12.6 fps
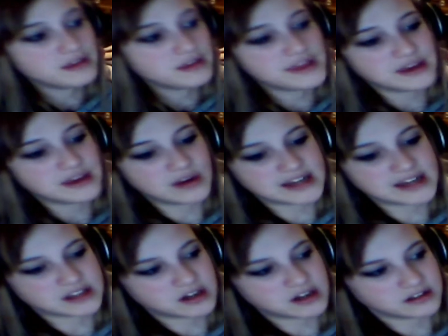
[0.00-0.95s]
thank you guys
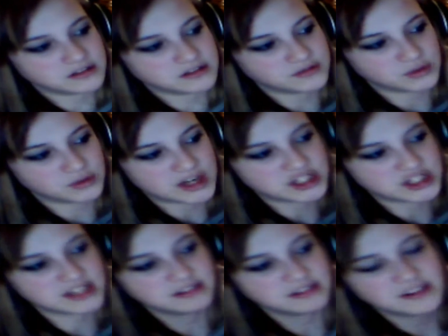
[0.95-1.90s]
all for
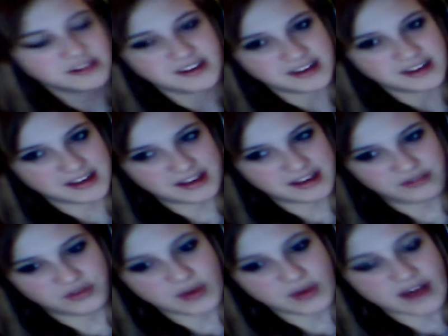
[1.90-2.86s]
watching. If
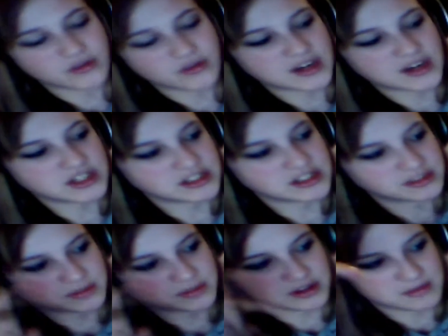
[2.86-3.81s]
you have questions,
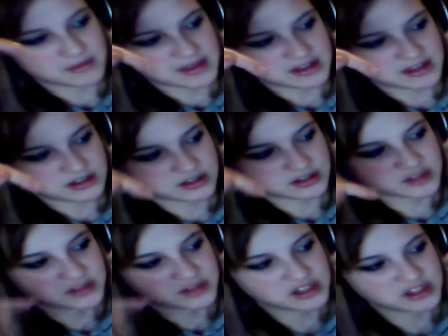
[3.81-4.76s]
put them in the
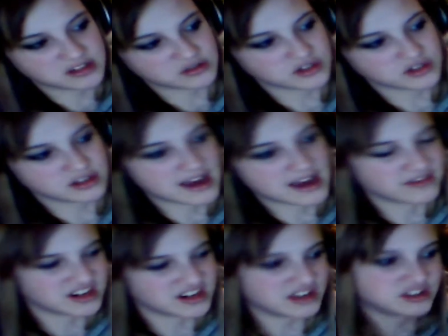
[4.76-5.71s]
description, or I have
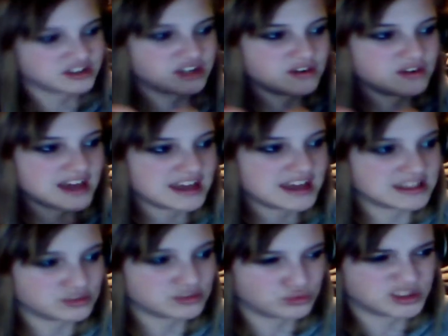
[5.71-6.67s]
another Q and A
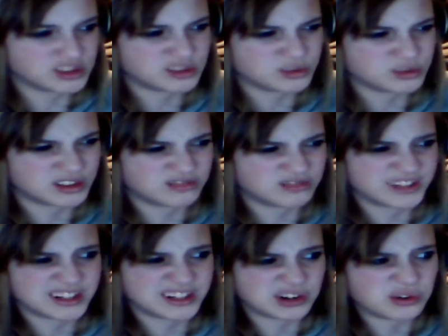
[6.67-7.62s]
that's really, really
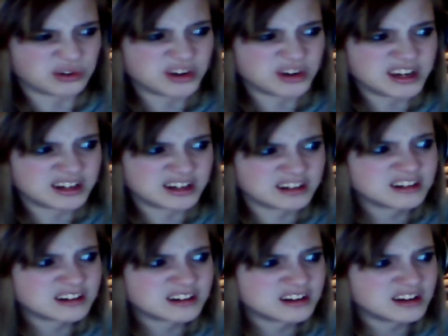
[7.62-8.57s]
freaking annoying,
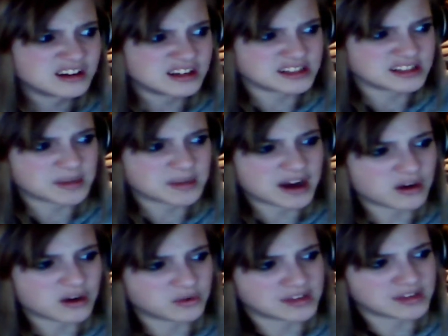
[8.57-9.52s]
and
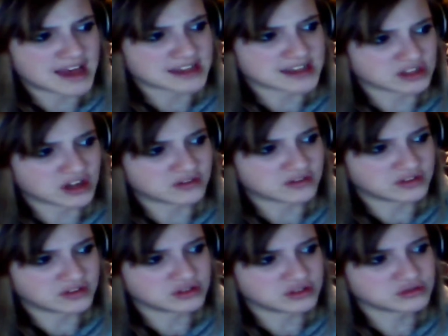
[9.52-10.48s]
somehow it has a lot of
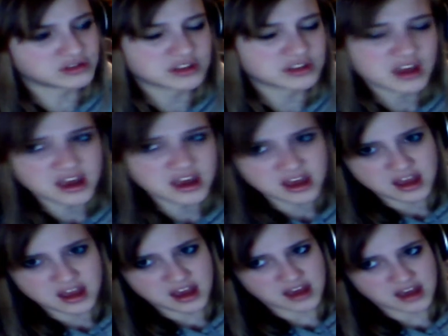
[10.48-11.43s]
views,
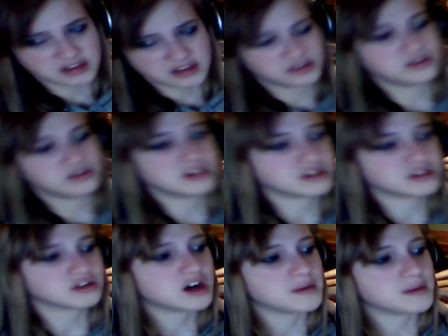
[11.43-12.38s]
and you can also
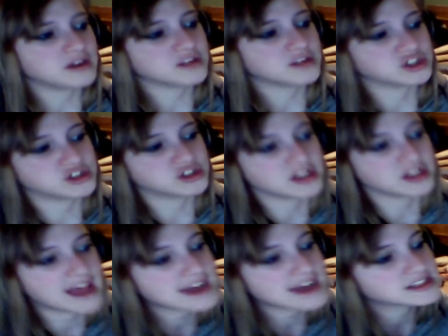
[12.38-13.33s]
comment questions on
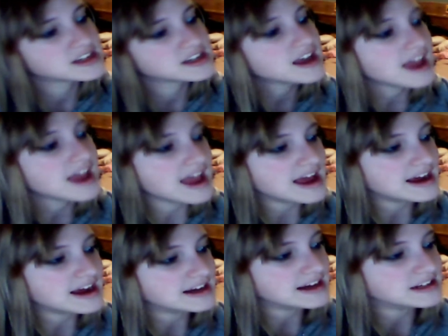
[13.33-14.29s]
that,
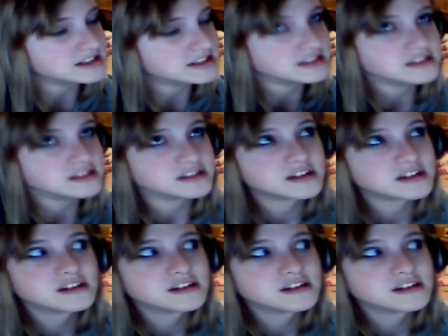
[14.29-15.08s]
and